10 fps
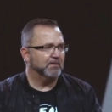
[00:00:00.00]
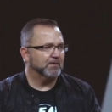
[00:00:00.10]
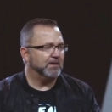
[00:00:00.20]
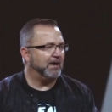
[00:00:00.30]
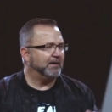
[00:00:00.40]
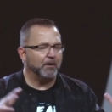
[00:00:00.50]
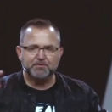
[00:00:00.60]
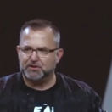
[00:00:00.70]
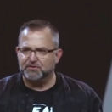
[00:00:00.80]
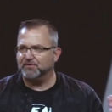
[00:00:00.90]
God help
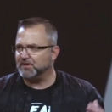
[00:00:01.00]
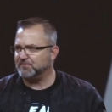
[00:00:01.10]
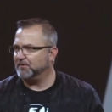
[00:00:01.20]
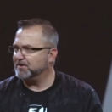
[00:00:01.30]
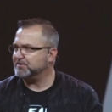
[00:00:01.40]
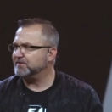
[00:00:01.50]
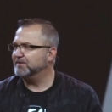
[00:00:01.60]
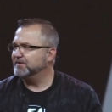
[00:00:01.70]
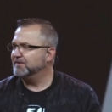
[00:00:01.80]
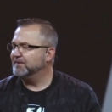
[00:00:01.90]
Sioux Falls first
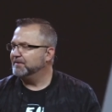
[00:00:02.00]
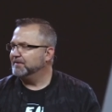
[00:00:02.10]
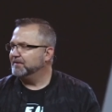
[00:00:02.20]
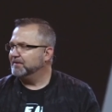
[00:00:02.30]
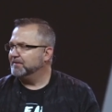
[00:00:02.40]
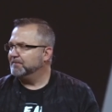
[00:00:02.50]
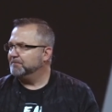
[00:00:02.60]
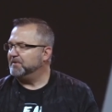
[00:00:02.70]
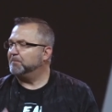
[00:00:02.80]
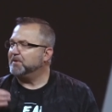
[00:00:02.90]

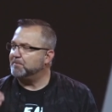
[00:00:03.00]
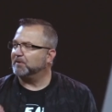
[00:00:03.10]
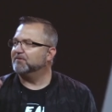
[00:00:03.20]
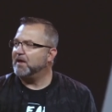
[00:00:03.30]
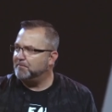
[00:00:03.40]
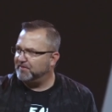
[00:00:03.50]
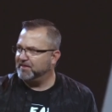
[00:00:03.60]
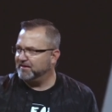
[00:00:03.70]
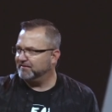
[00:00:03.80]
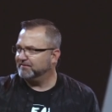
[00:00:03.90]
be a people of empathy